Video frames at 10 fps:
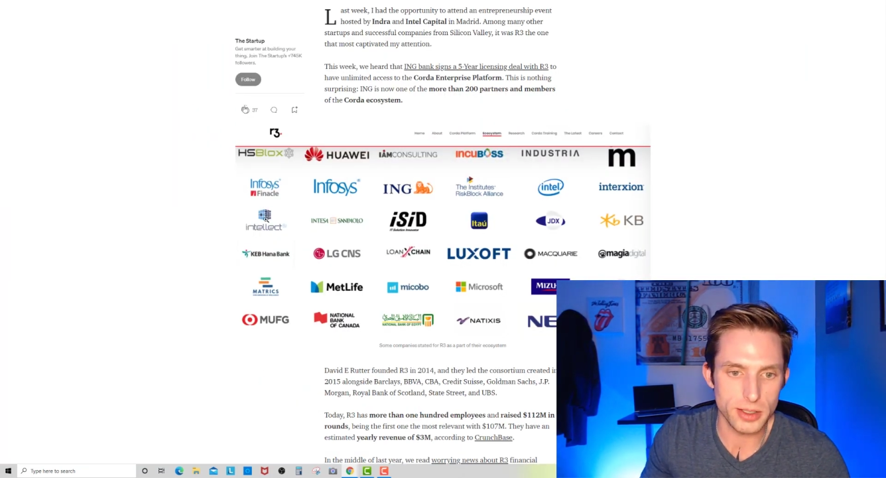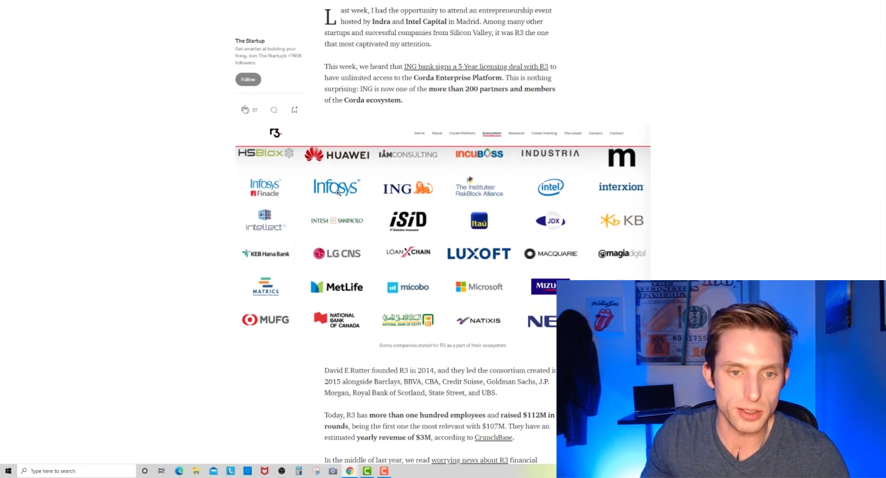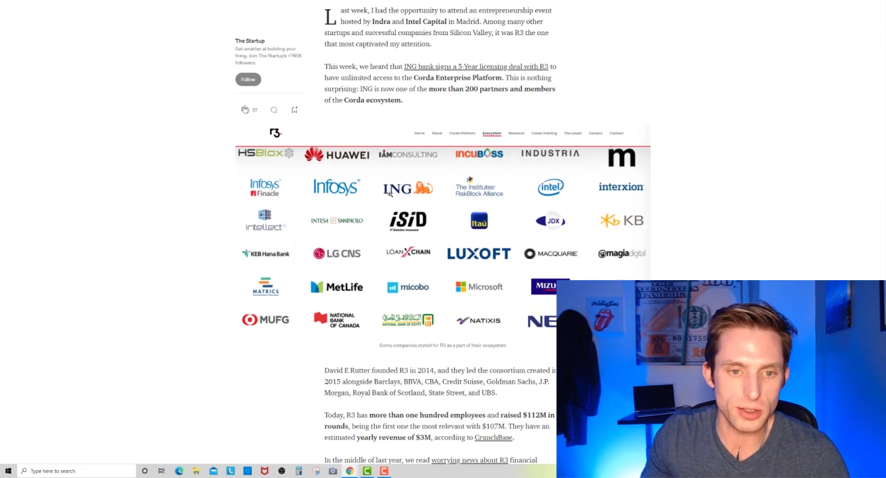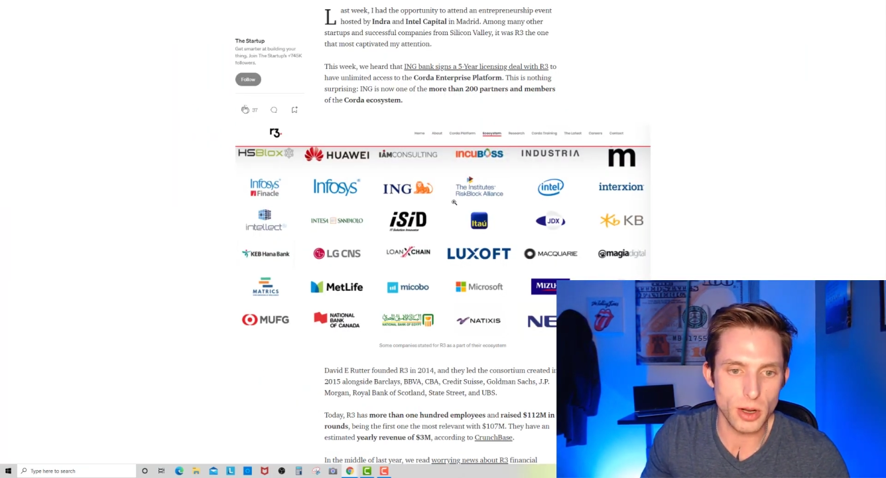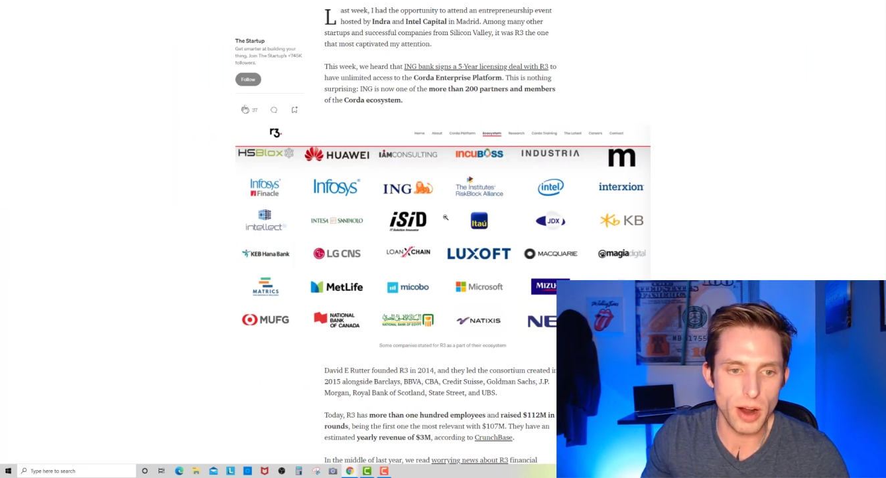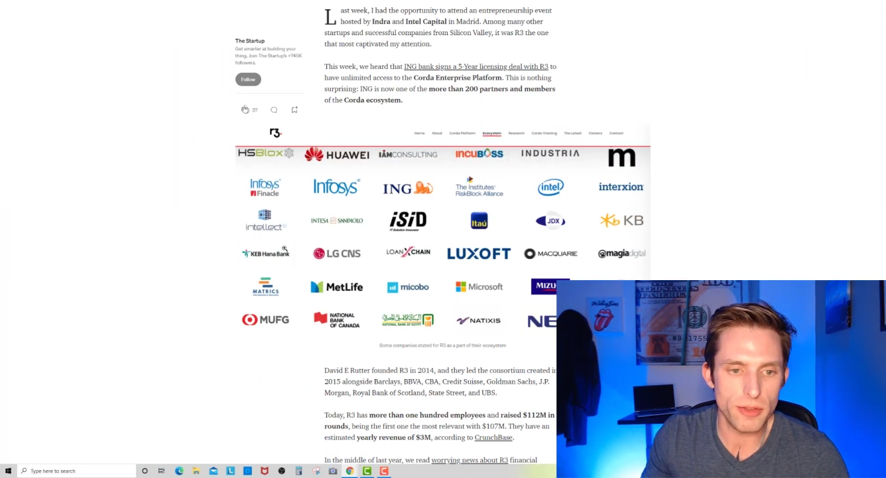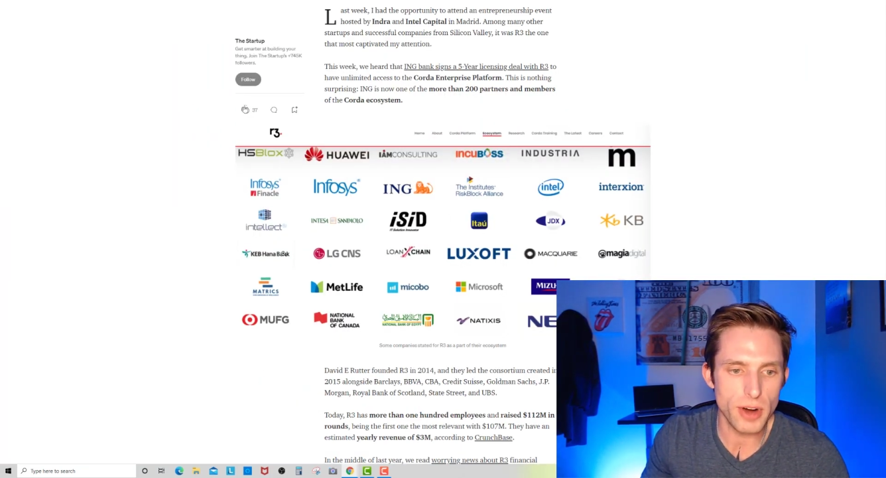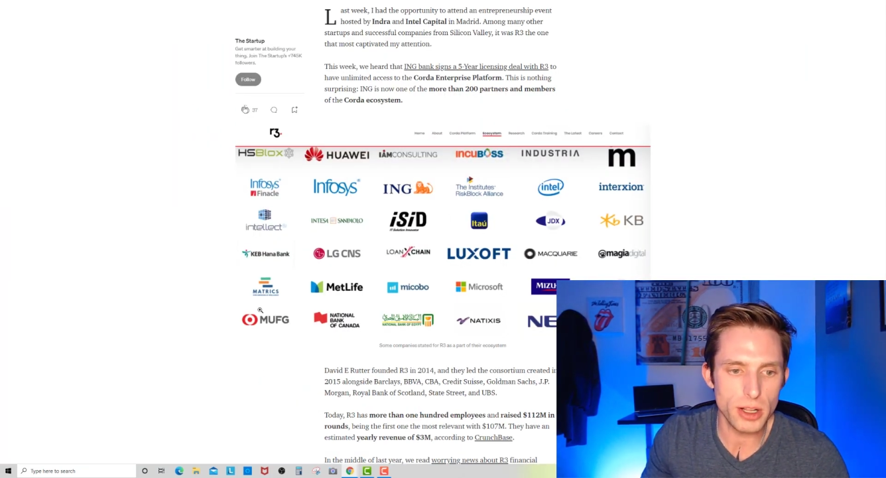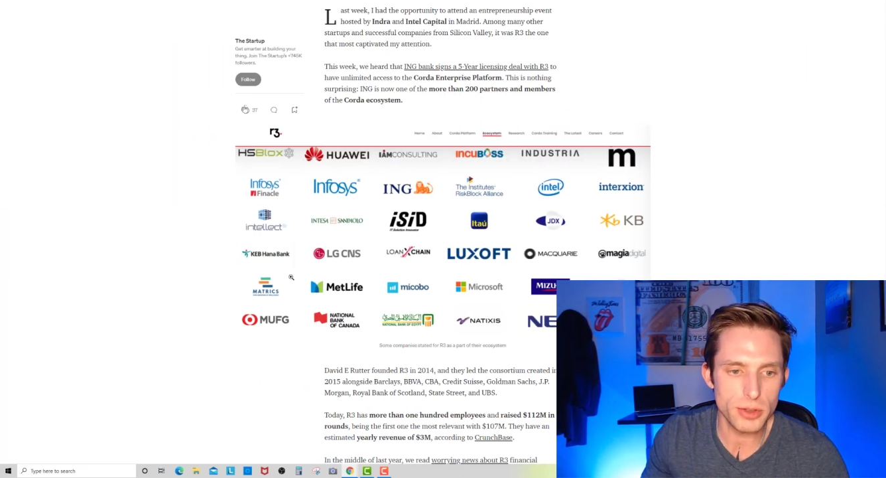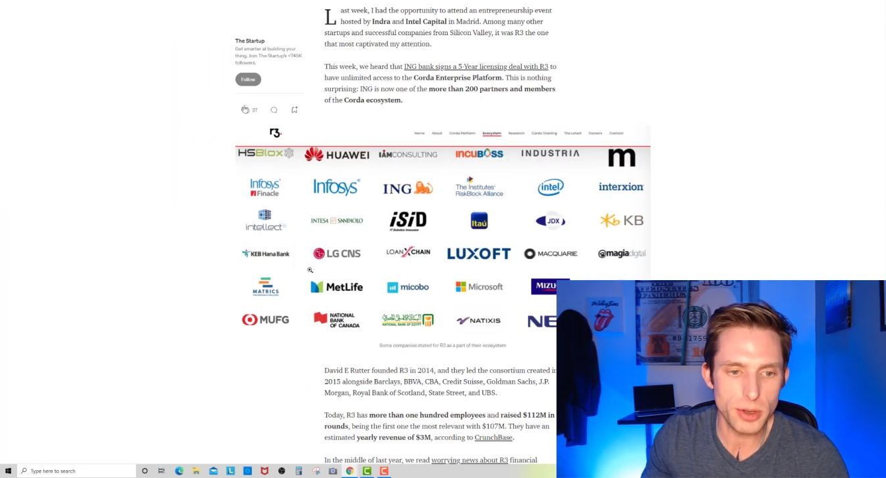And so I
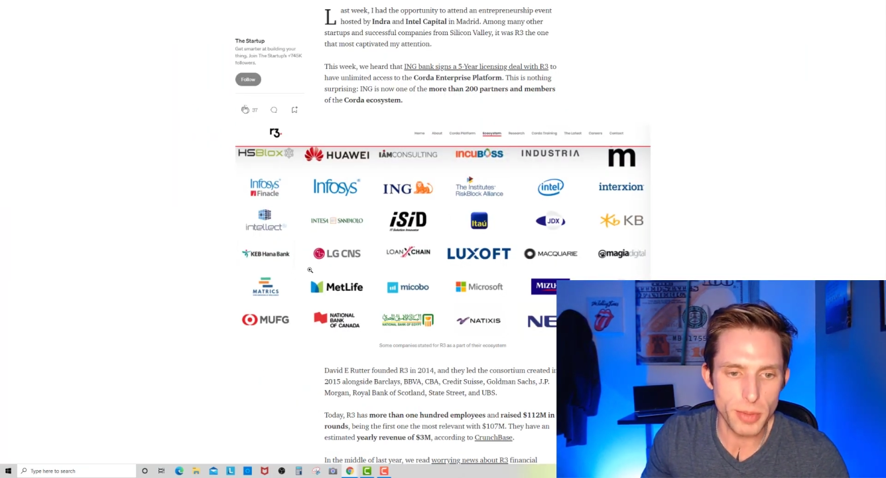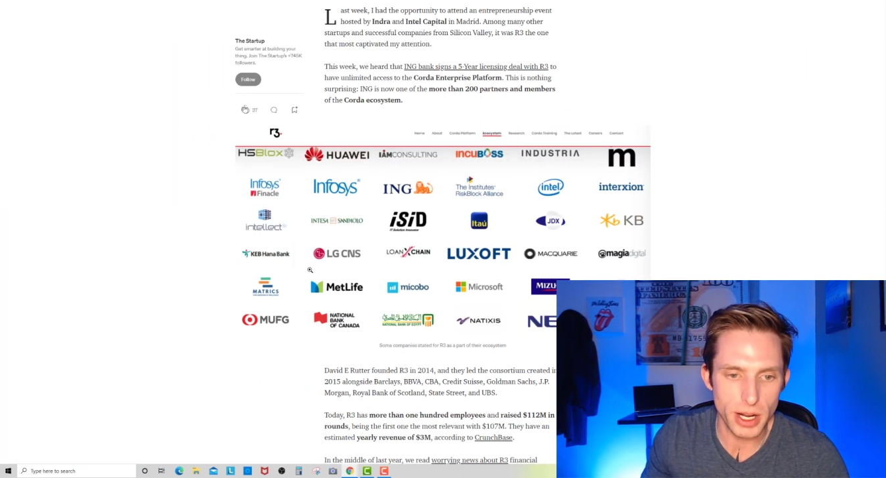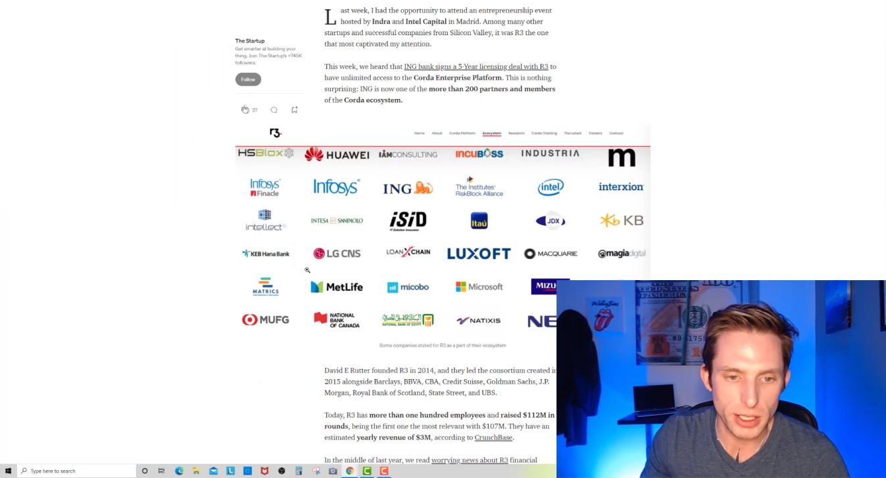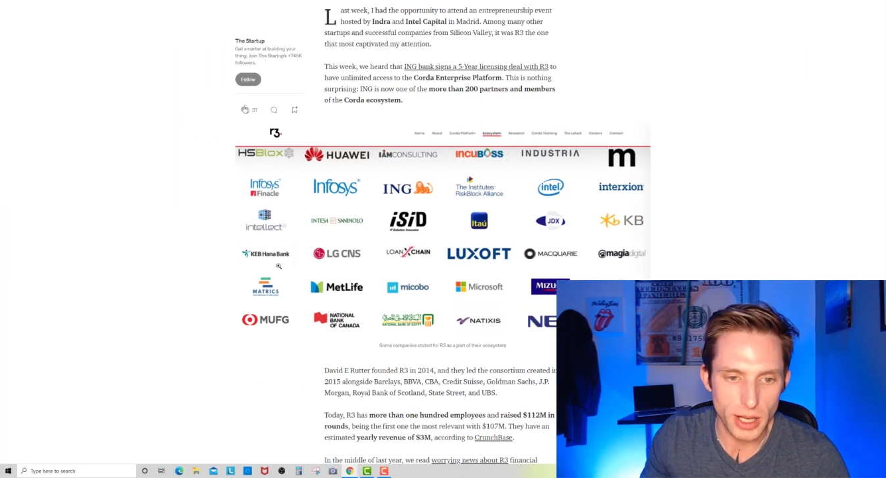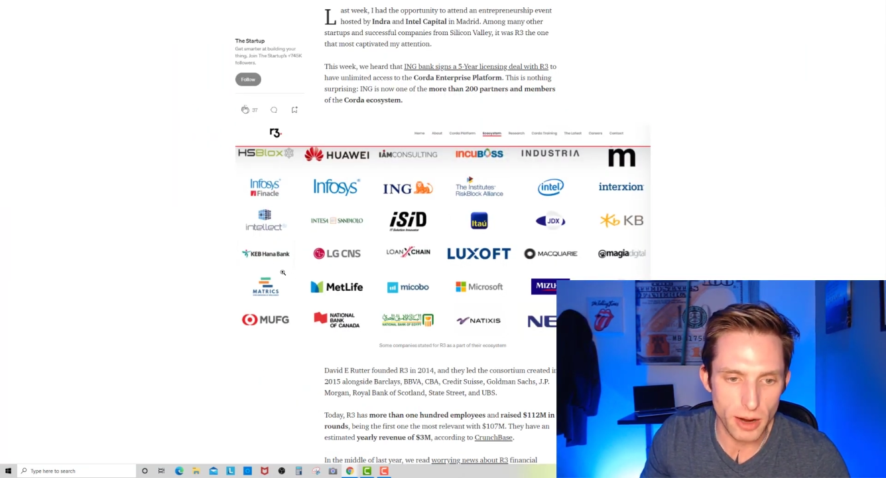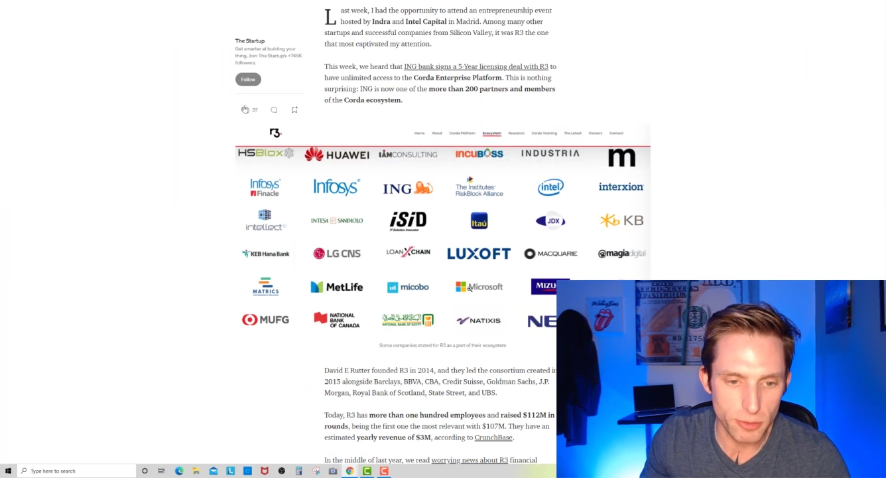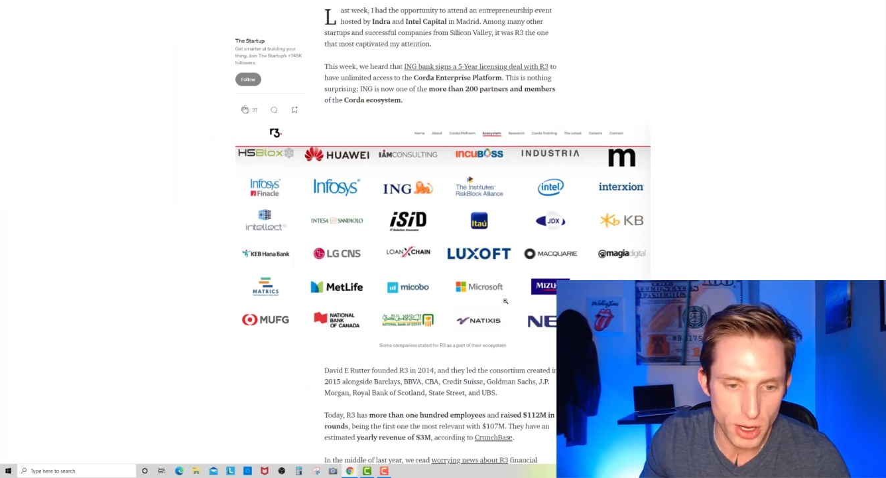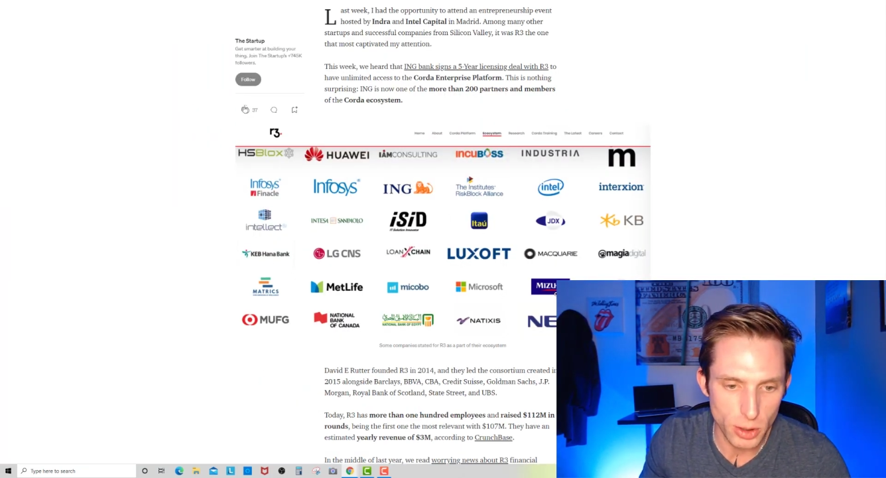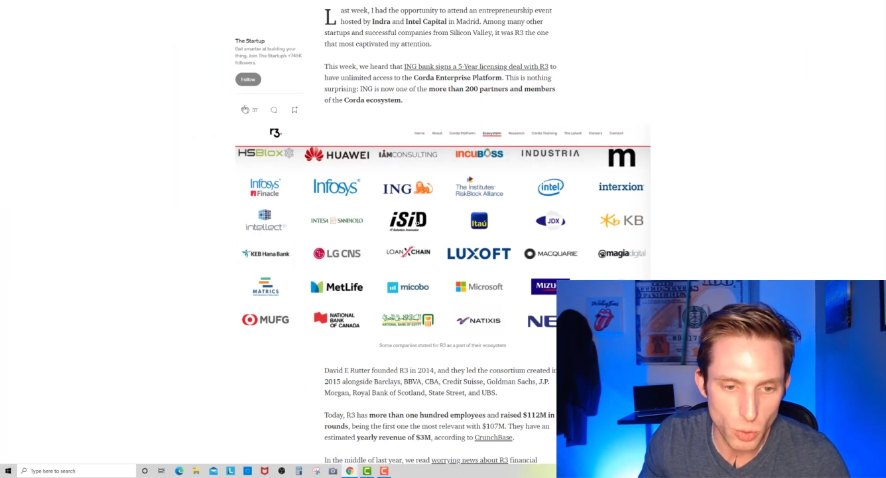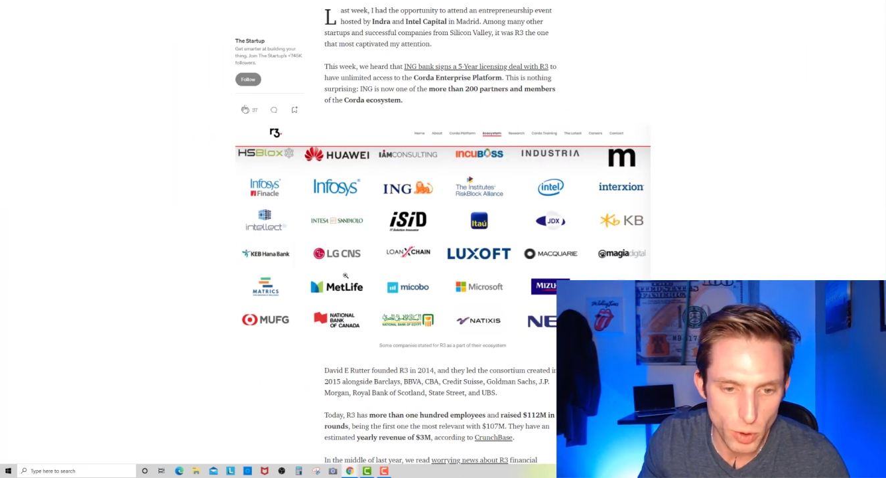follow the money. I follow where